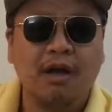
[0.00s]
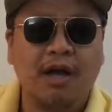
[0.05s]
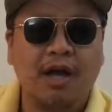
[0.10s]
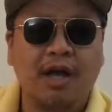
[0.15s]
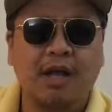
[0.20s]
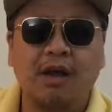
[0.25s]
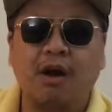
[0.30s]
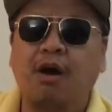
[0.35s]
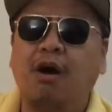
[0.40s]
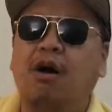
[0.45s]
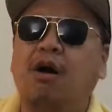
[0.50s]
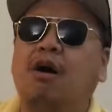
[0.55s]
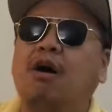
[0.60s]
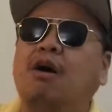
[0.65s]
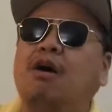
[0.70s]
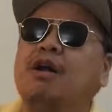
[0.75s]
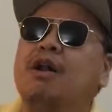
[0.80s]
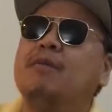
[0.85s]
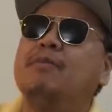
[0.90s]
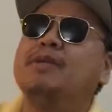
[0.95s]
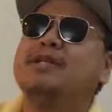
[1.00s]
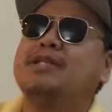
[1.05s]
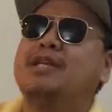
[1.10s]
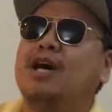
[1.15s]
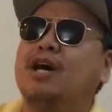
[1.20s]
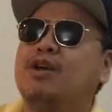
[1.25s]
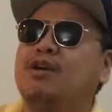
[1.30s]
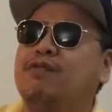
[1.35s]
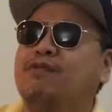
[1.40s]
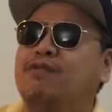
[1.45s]
And oh, let me
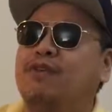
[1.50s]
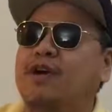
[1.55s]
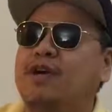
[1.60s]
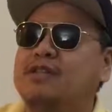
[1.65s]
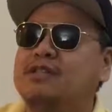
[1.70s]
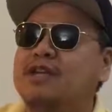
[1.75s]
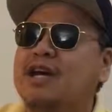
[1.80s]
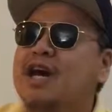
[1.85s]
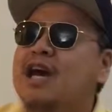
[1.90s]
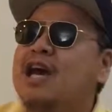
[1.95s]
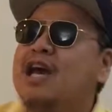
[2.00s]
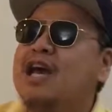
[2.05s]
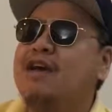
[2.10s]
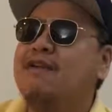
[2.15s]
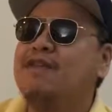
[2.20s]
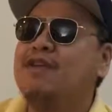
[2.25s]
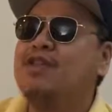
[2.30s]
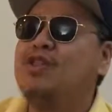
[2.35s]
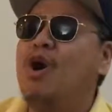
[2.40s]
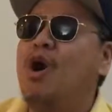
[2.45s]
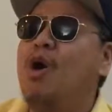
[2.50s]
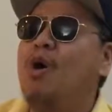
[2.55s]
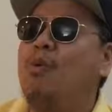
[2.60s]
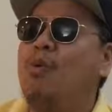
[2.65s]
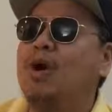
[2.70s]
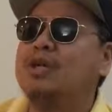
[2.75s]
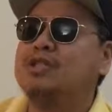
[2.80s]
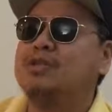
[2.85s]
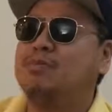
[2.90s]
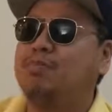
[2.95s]
tell you, friends, even though it
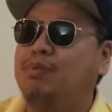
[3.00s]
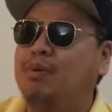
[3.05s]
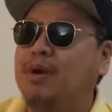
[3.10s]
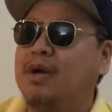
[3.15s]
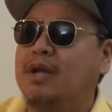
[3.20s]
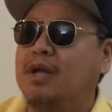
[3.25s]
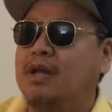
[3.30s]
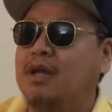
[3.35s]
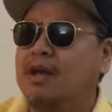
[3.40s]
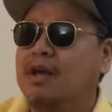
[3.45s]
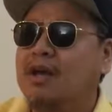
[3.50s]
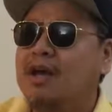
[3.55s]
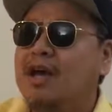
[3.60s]
wasn't pretty,